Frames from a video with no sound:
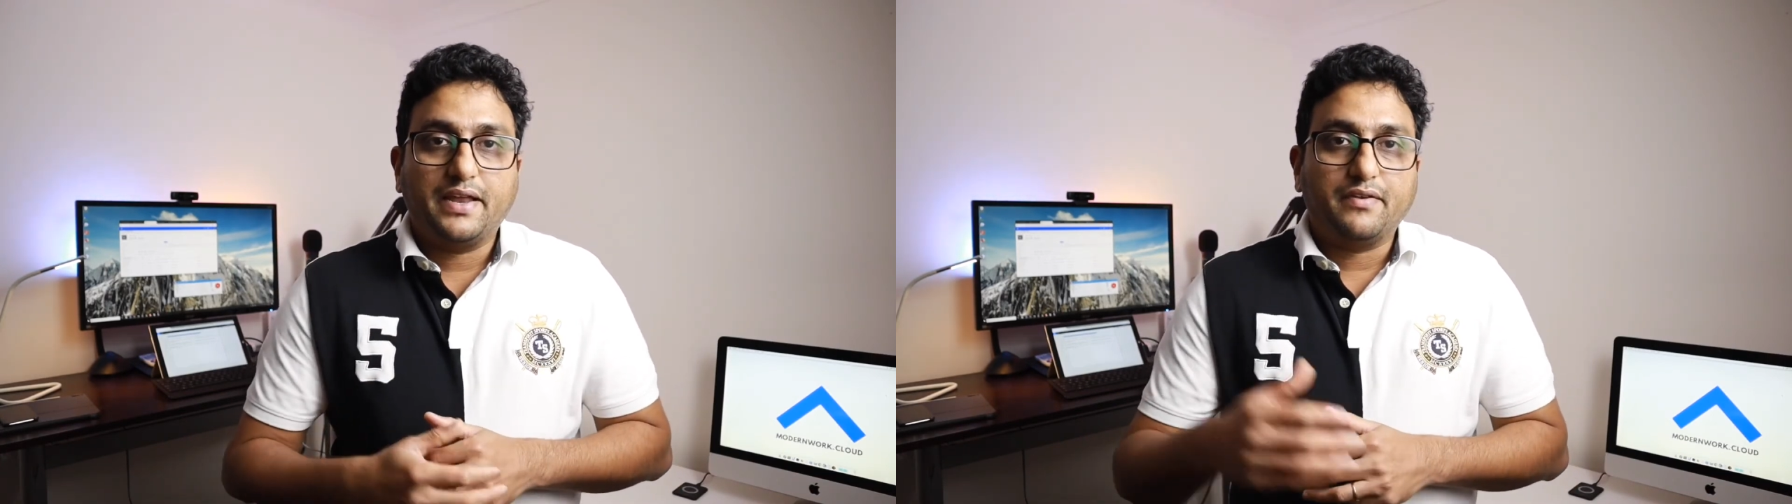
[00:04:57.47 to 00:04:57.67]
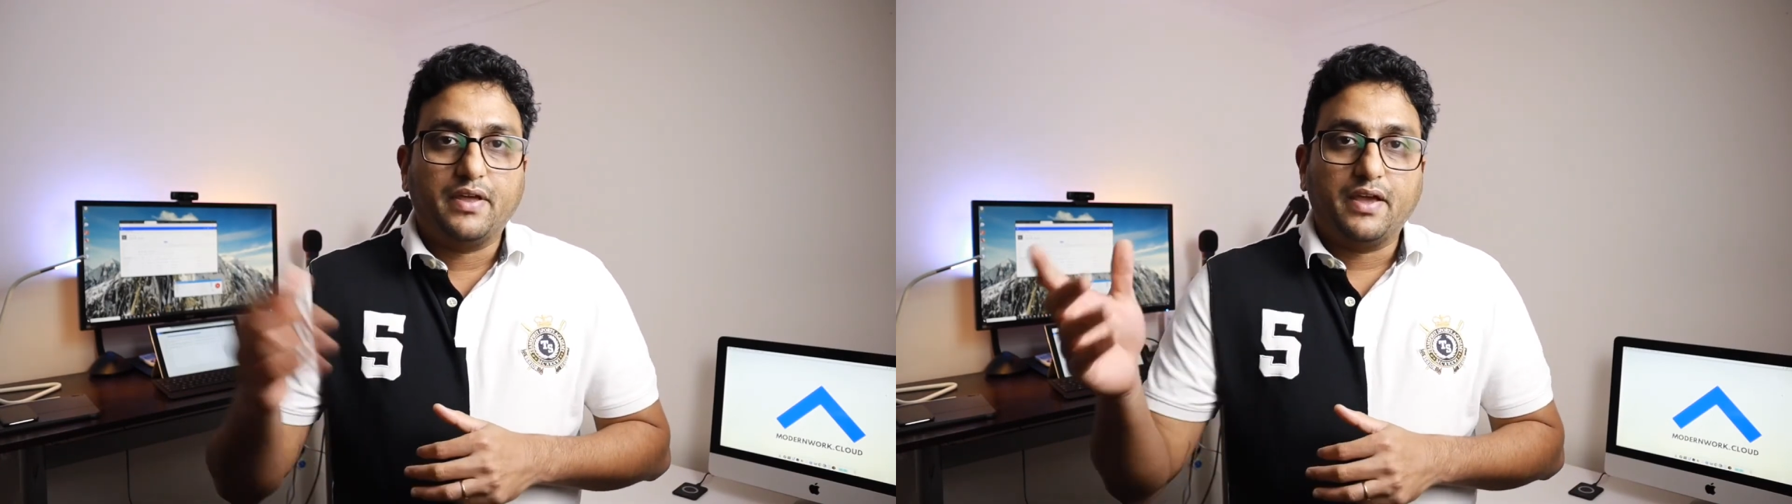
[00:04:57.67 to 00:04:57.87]

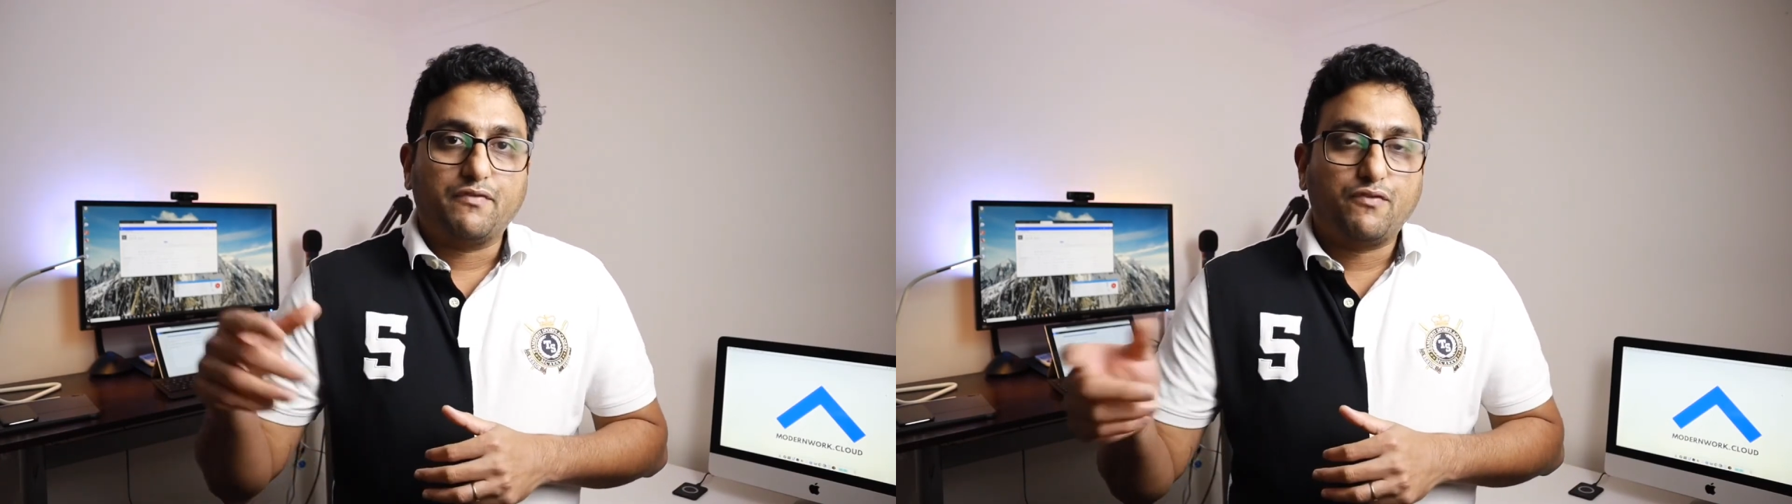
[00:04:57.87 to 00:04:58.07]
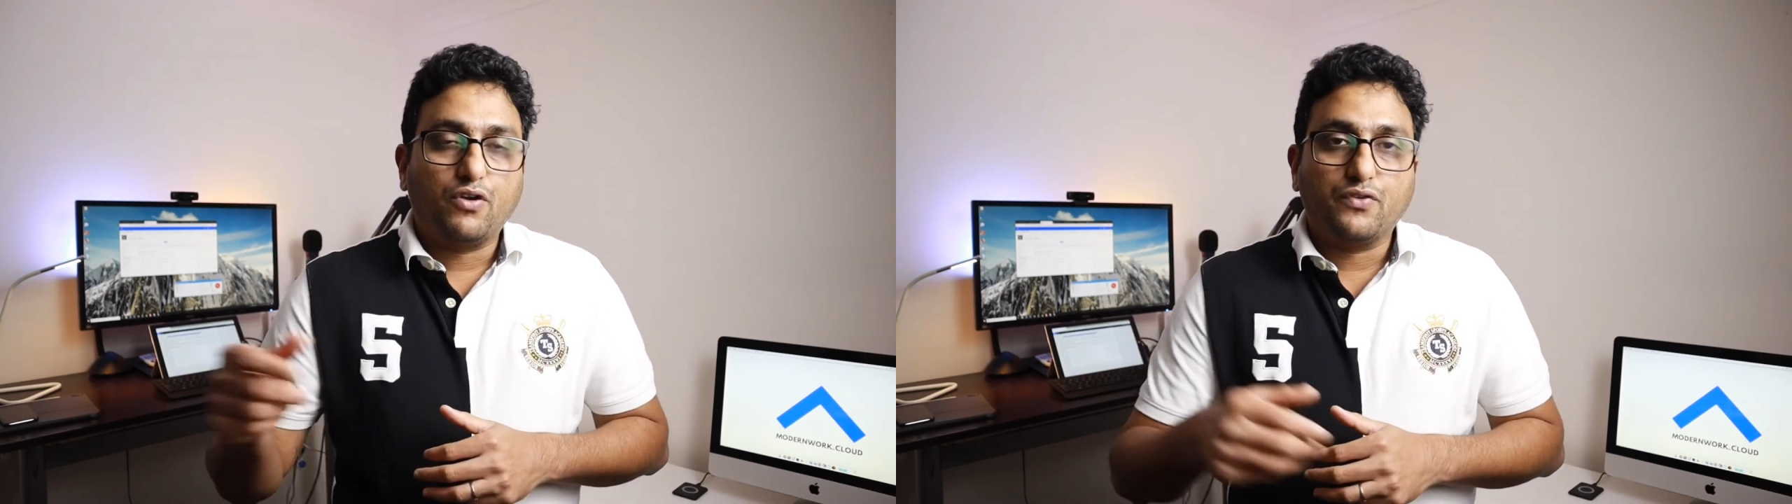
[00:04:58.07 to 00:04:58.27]

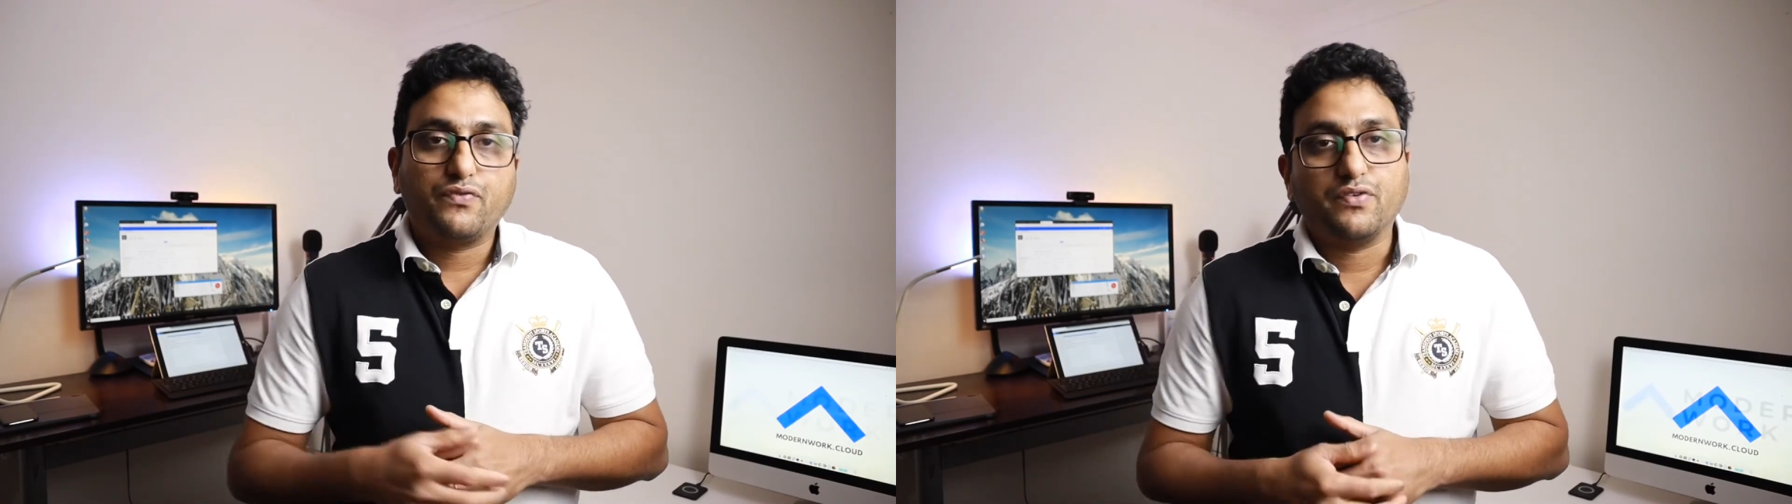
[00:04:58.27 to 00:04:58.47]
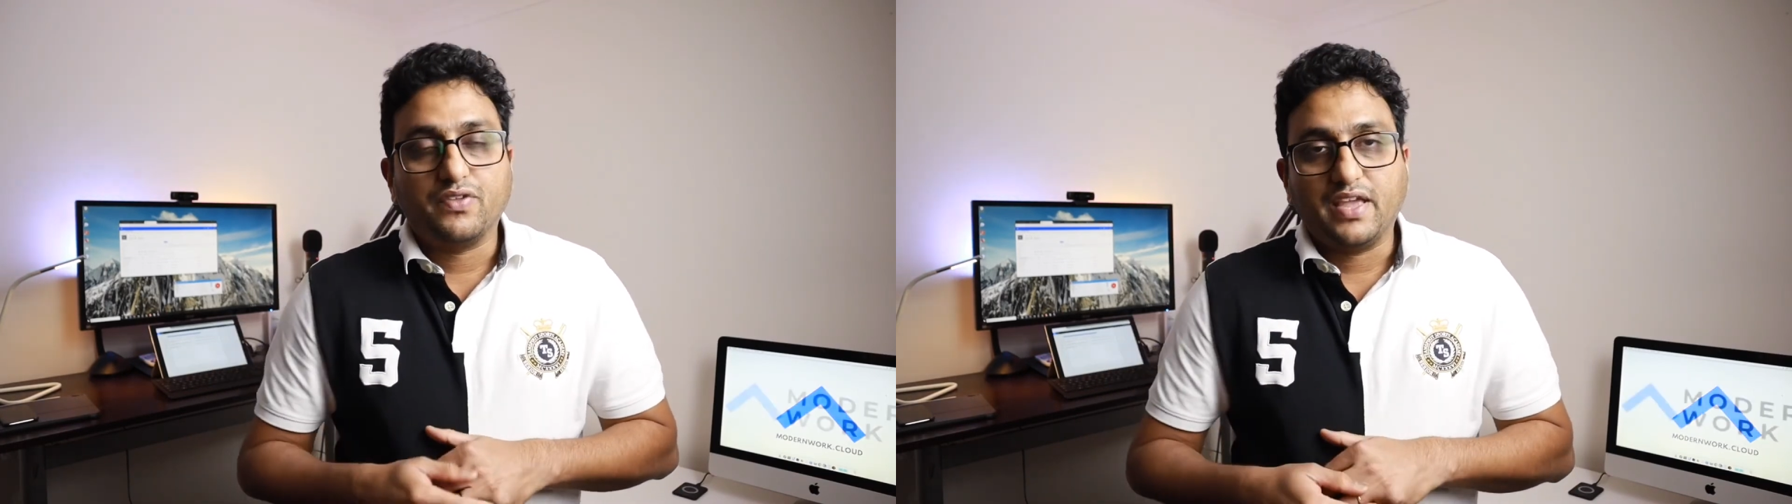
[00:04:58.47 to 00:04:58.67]
and follow
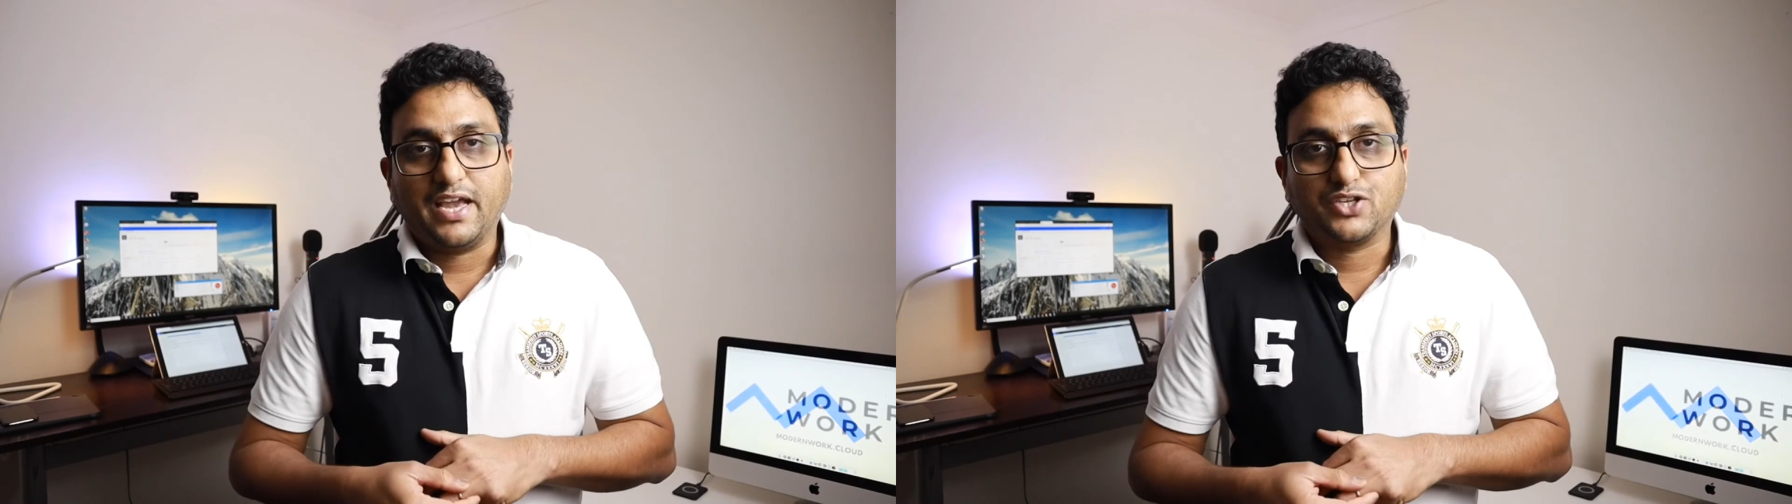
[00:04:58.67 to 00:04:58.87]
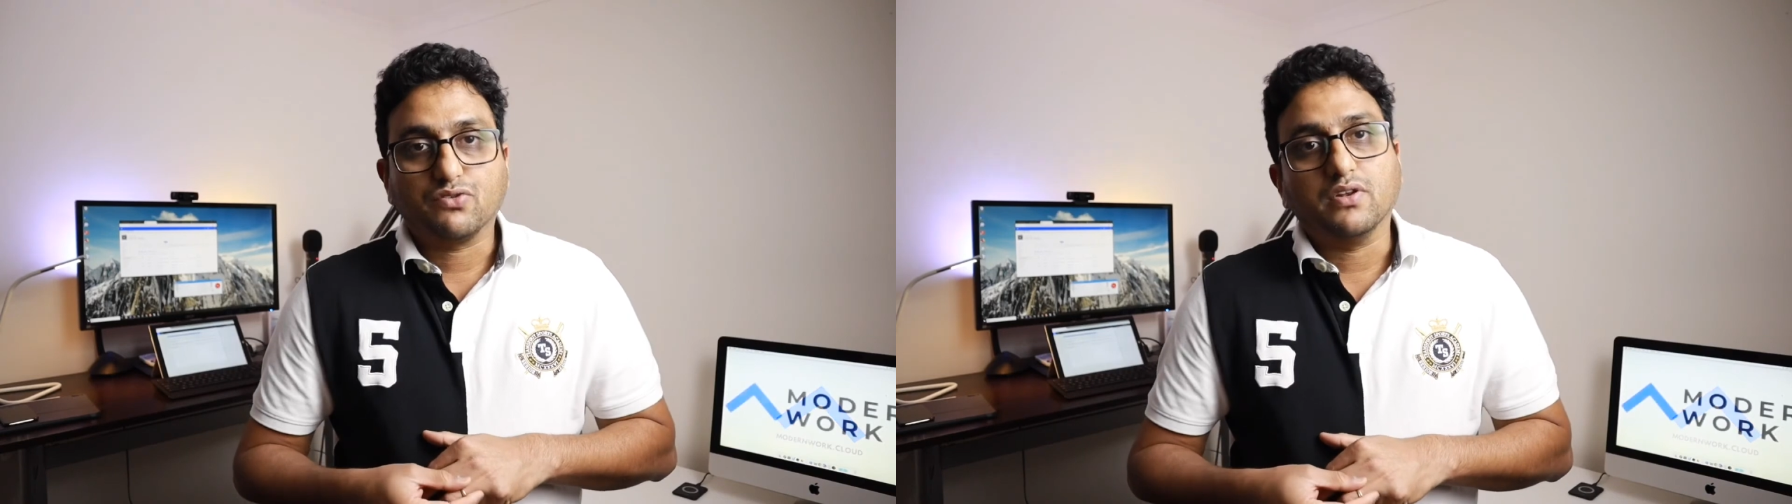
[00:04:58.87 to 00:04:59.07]
through the
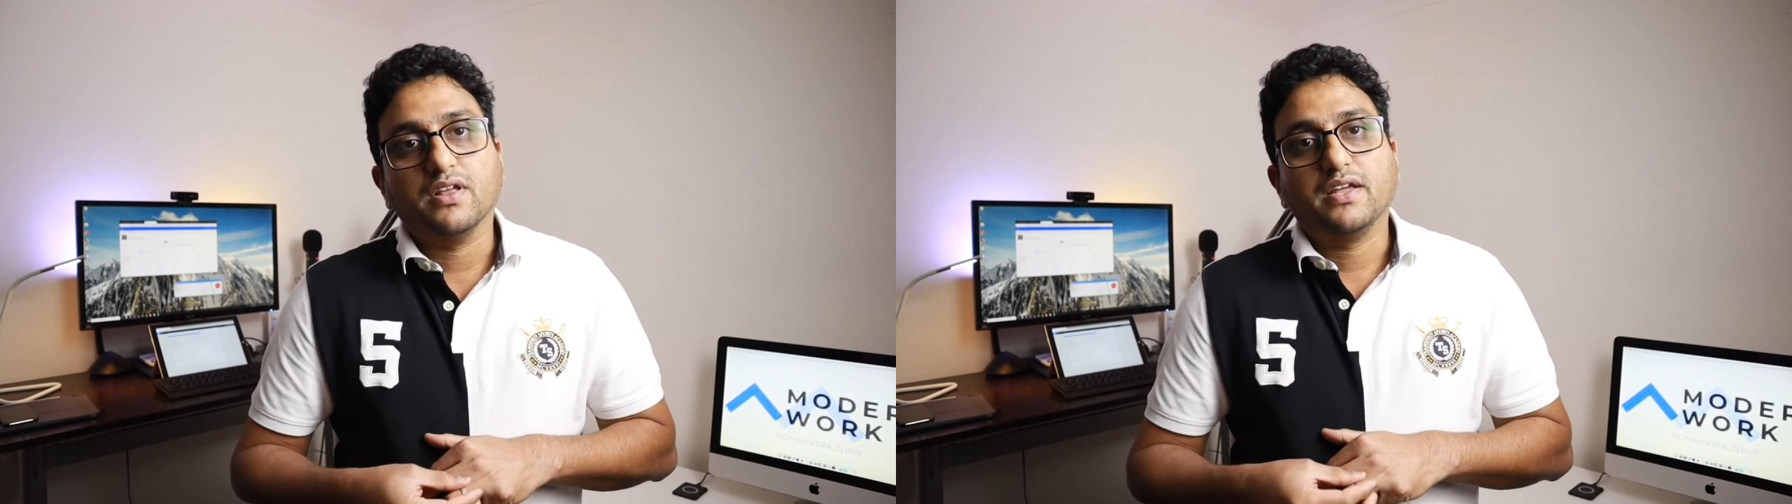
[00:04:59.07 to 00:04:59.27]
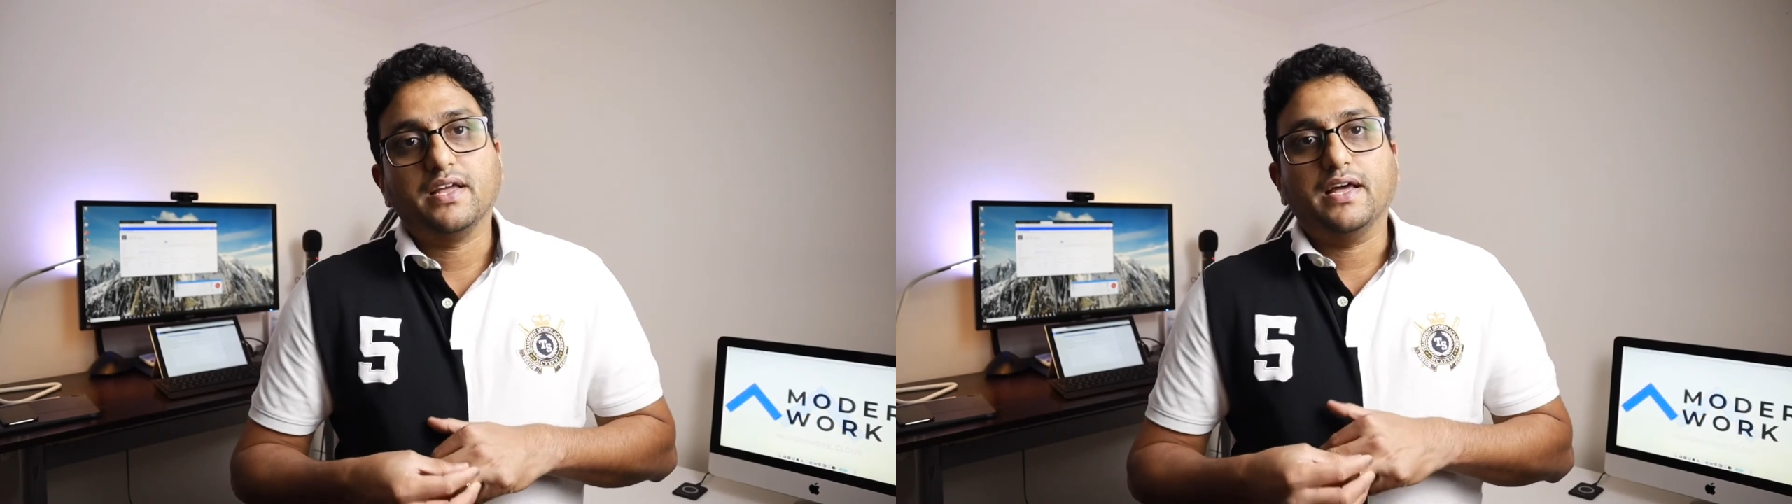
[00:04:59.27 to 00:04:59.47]
actual